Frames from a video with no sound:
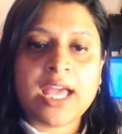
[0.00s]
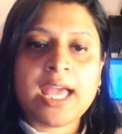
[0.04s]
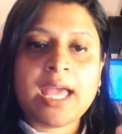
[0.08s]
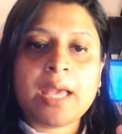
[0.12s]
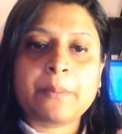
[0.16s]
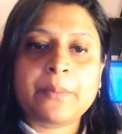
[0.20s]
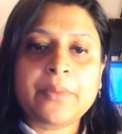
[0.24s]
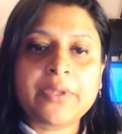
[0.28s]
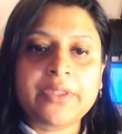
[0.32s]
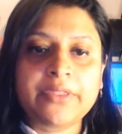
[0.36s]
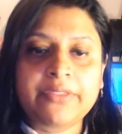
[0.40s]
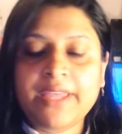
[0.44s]

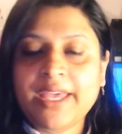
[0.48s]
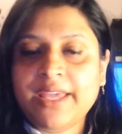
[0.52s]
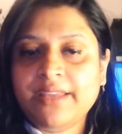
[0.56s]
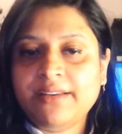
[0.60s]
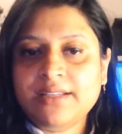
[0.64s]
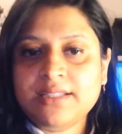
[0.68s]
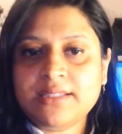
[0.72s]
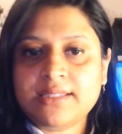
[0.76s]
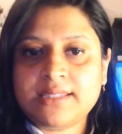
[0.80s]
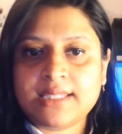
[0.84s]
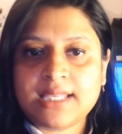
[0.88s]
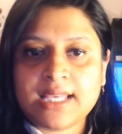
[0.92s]
But there
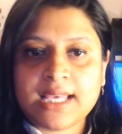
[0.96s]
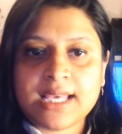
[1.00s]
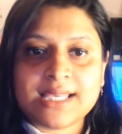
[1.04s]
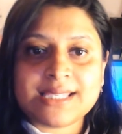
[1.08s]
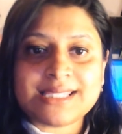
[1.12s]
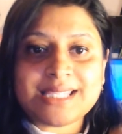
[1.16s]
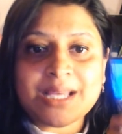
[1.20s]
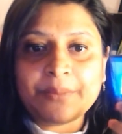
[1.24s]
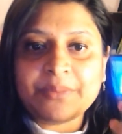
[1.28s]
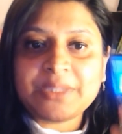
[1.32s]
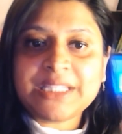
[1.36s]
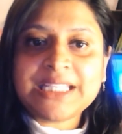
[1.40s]
is
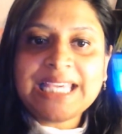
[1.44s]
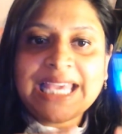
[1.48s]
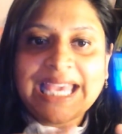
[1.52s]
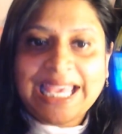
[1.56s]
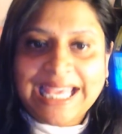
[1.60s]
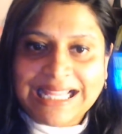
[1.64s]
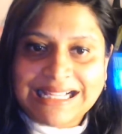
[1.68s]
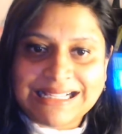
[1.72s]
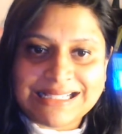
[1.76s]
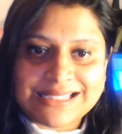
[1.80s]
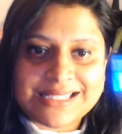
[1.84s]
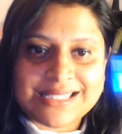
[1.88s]
something
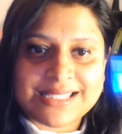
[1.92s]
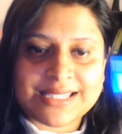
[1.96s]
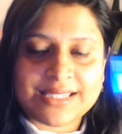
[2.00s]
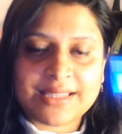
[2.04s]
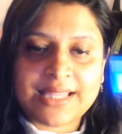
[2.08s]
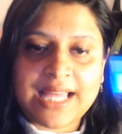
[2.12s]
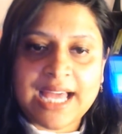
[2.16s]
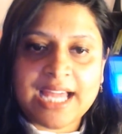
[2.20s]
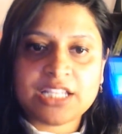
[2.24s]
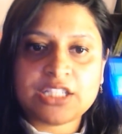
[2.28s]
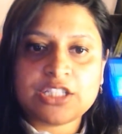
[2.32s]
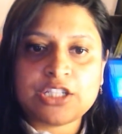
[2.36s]
else
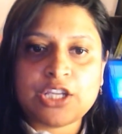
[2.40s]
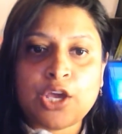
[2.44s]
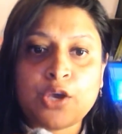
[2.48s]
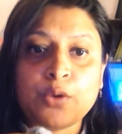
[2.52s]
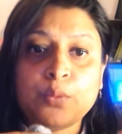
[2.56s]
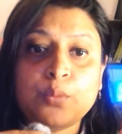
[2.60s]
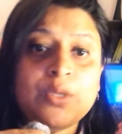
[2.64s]
that